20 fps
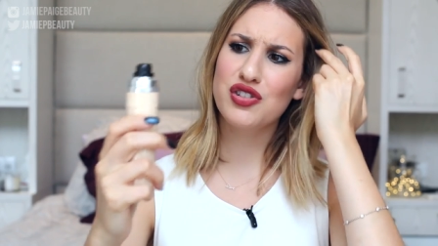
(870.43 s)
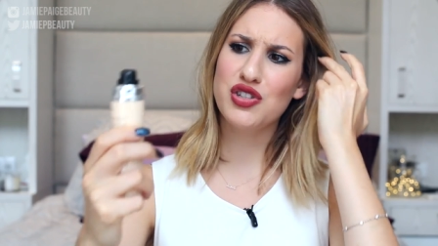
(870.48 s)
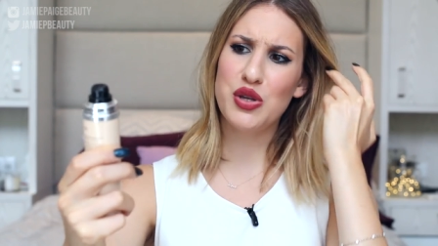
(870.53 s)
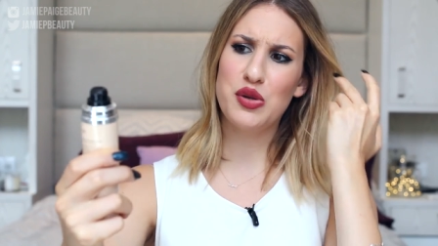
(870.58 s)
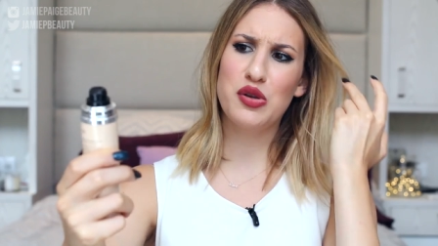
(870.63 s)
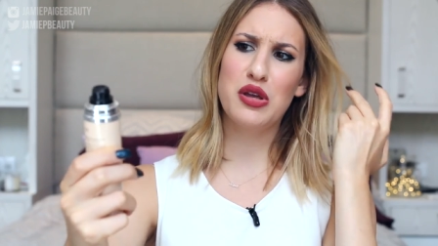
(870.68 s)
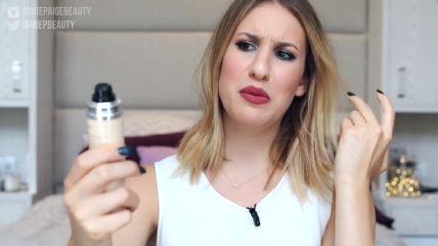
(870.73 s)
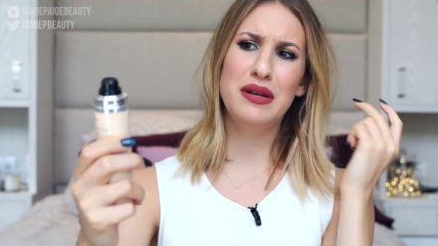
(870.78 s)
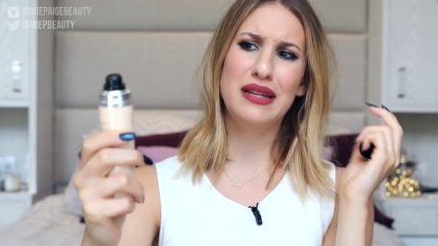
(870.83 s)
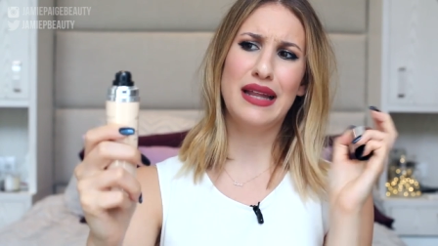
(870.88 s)
So
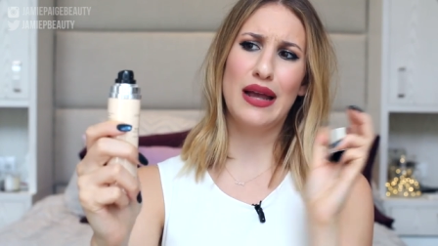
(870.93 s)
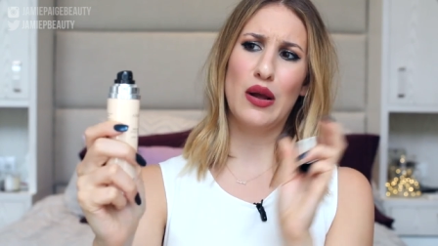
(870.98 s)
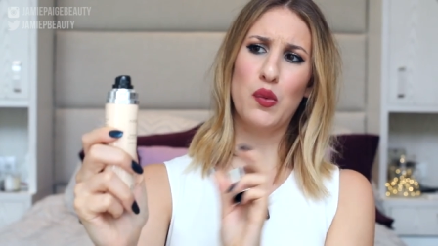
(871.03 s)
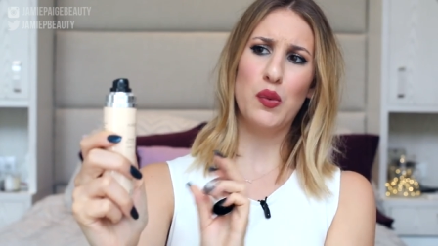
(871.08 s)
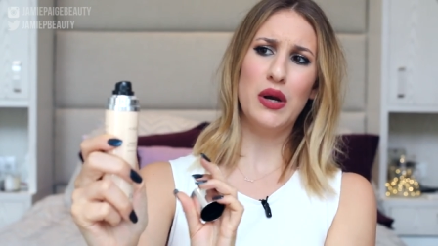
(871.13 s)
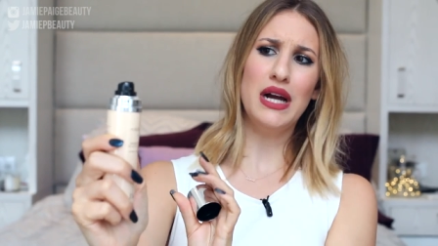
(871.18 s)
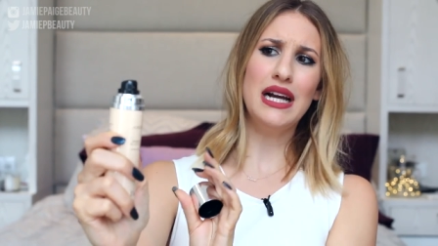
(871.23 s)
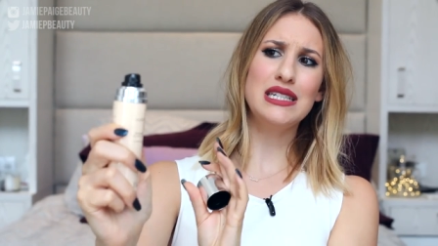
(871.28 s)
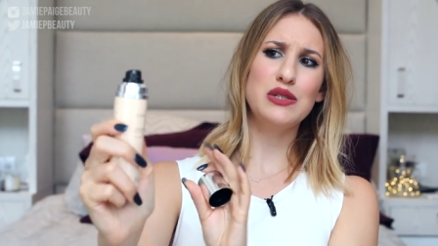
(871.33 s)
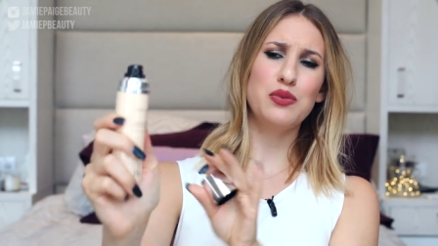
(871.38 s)
you could be like,
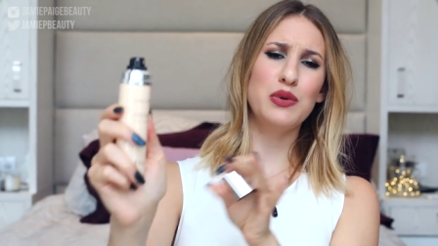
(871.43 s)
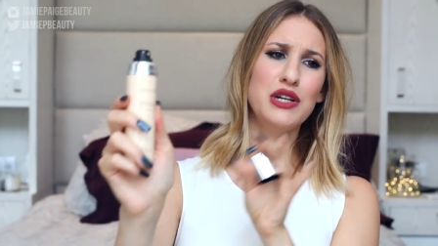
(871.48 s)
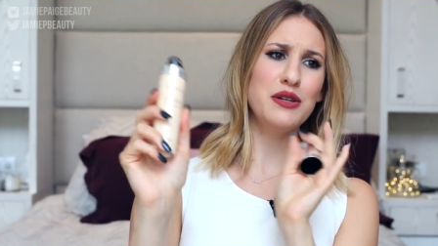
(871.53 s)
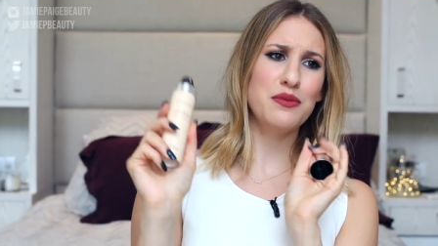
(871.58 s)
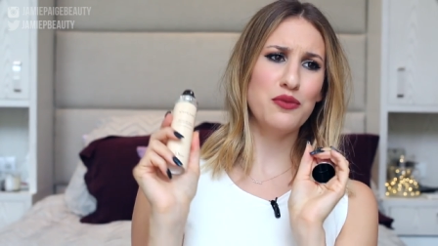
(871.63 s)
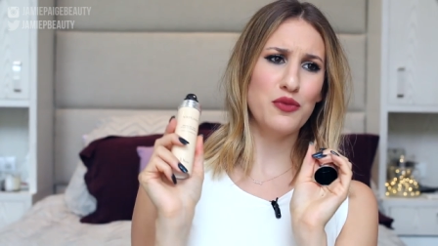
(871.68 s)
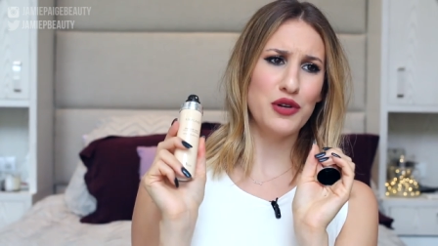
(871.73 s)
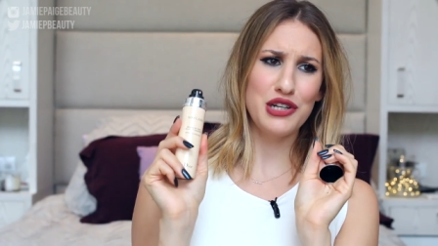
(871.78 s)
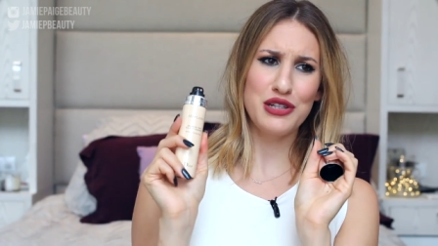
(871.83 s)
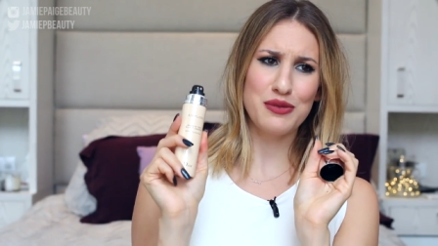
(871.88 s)
what? What are
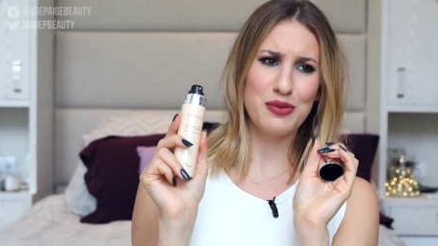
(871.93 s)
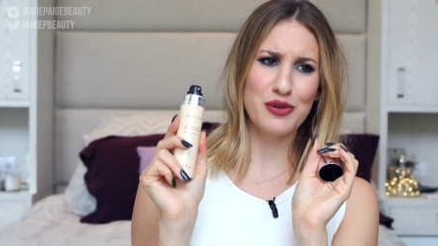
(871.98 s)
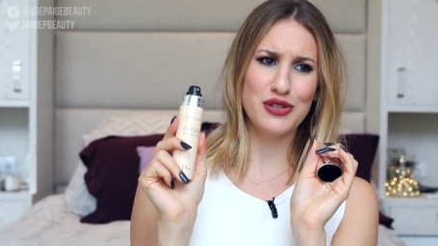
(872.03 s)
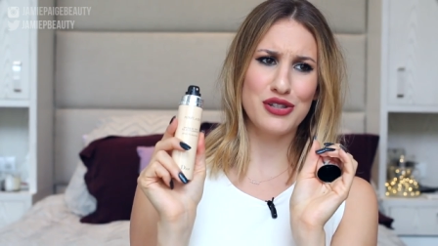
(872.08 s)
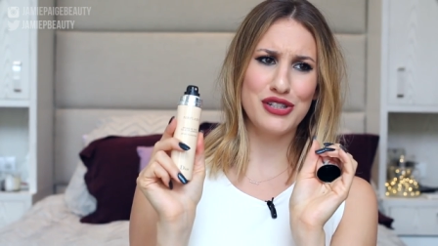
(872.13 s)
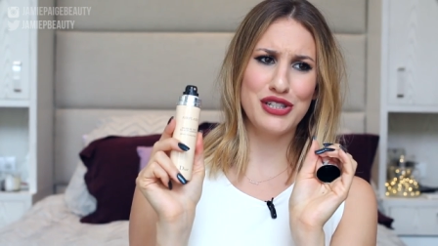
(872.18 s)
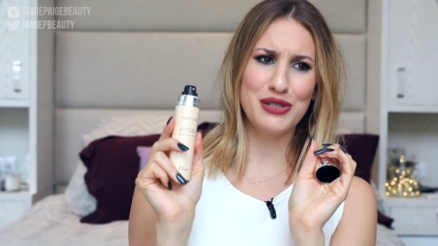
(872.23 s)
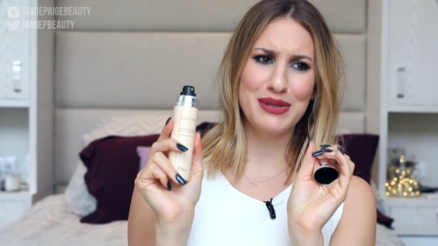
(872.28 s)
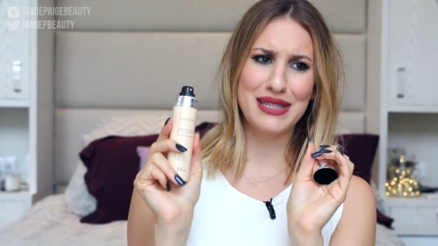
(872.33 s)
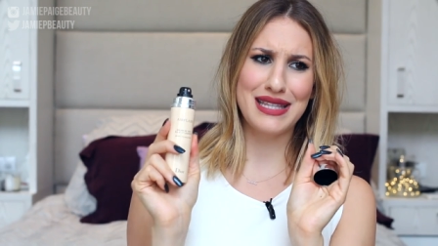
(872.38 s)
you, what are you
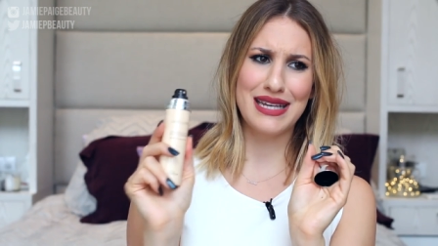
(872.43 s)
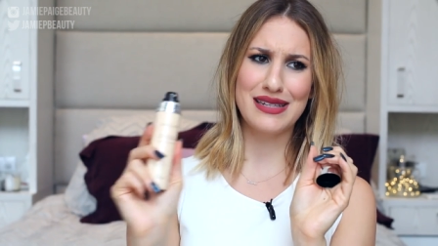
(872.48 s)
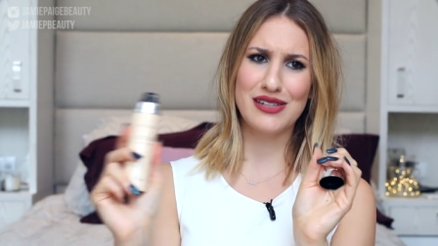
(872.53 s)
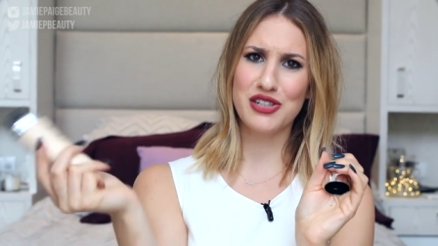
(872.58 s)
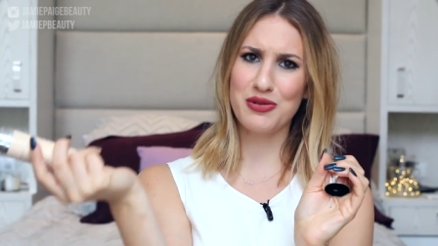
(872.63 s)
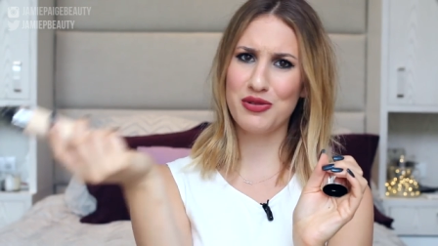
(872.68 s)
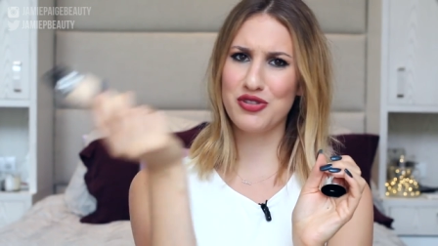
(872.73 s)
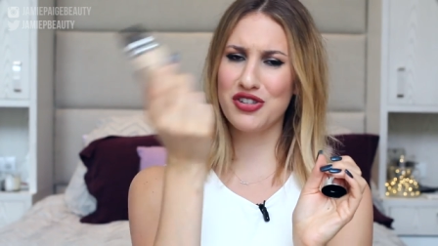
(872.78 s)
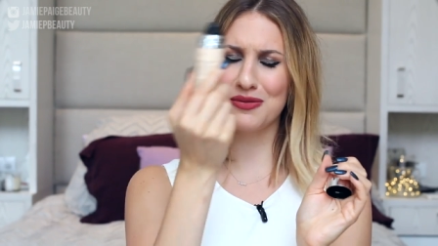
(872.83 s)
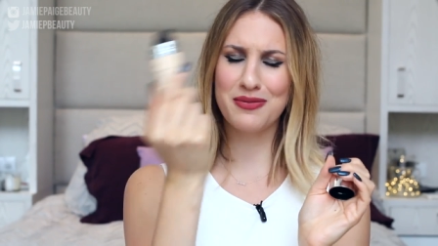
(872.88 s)
supposed to do with this? Are
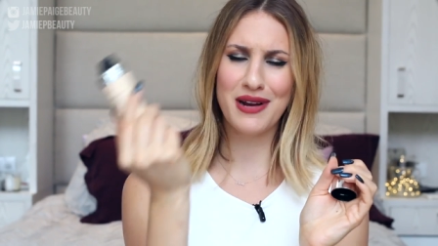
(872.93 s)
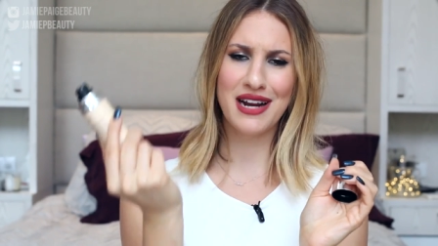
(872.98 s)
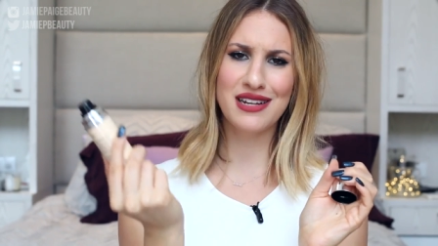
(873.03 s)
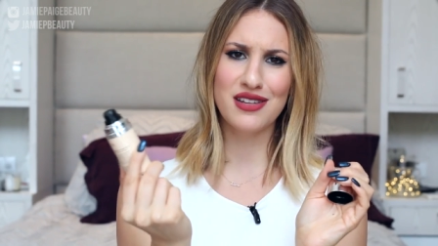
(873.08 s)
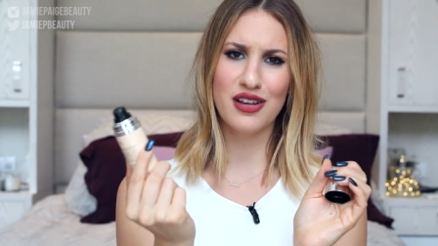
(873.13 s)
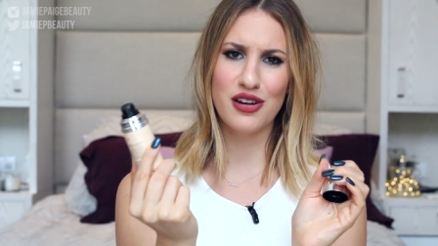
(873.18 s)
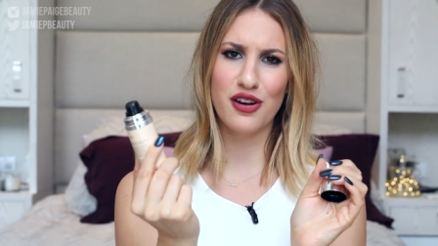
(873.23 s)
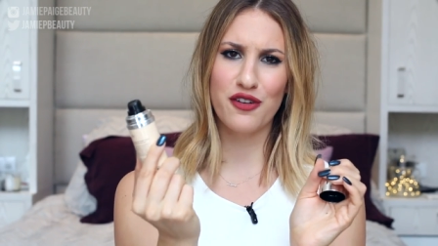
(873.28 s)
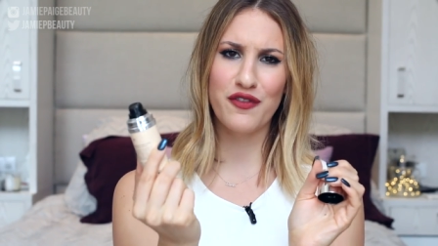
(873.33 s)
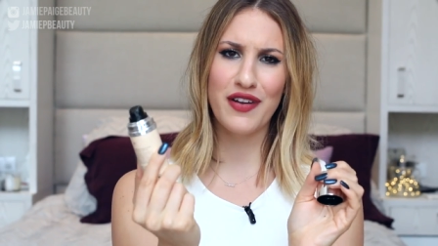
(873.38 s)
you supposed to spray
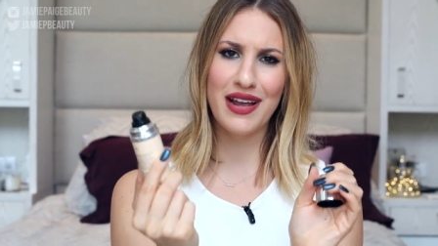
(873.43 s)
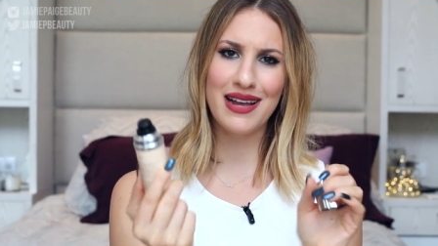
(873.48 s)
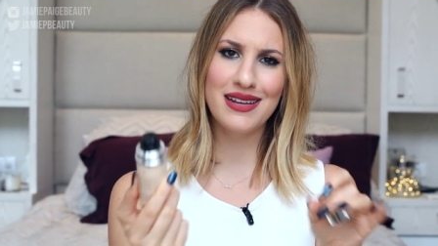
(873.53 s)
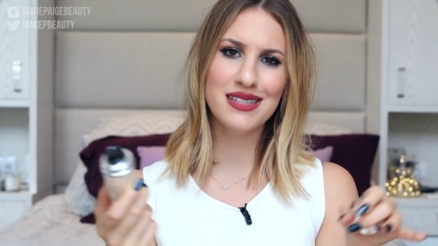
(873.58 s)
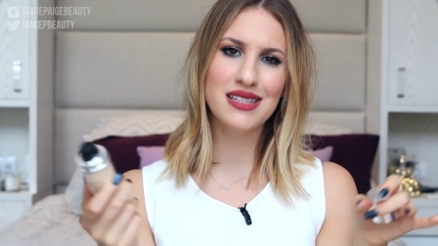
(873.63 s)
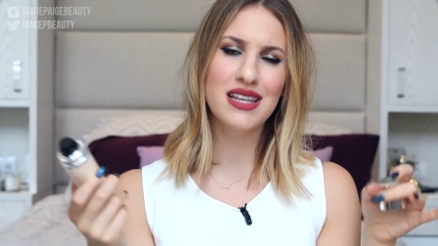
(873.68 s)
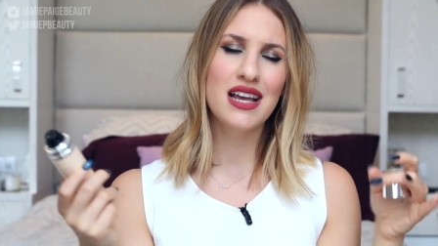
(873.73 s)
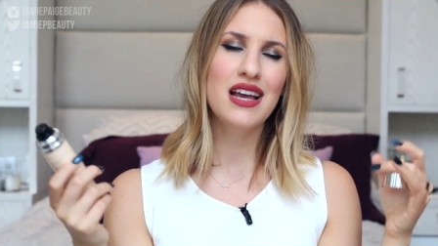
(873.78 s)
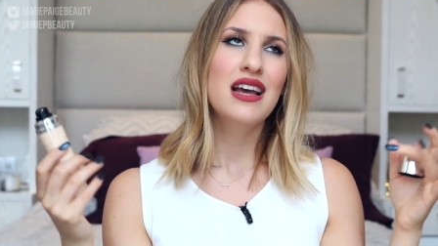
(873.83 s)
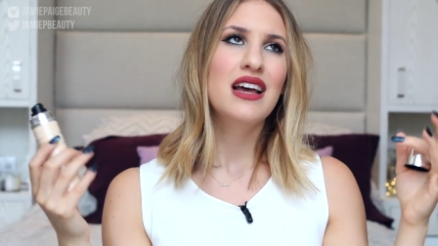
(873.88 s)
this on your
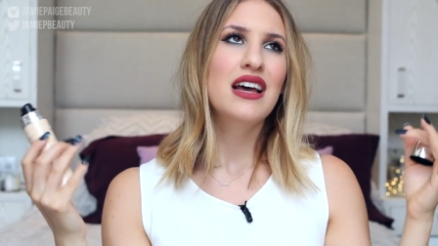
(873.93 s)
face?